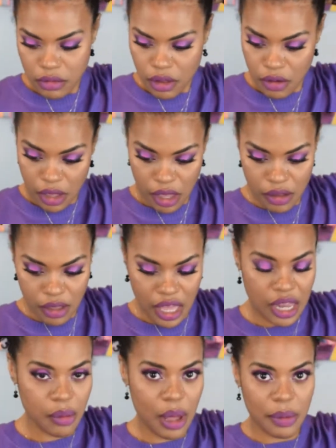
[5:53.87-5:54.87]
Okay, I
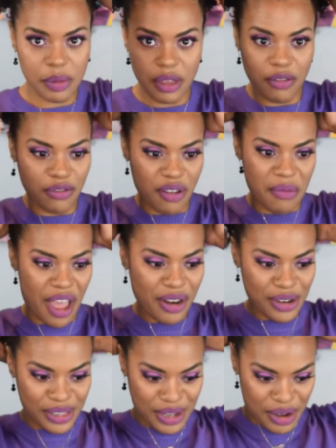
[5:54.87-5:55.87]
had a bobby pin from my
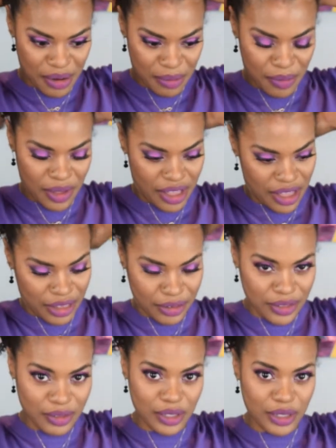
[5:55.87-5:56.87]
earlier
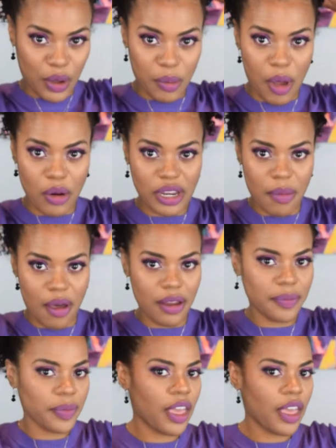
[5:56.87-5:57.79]
low pony bun.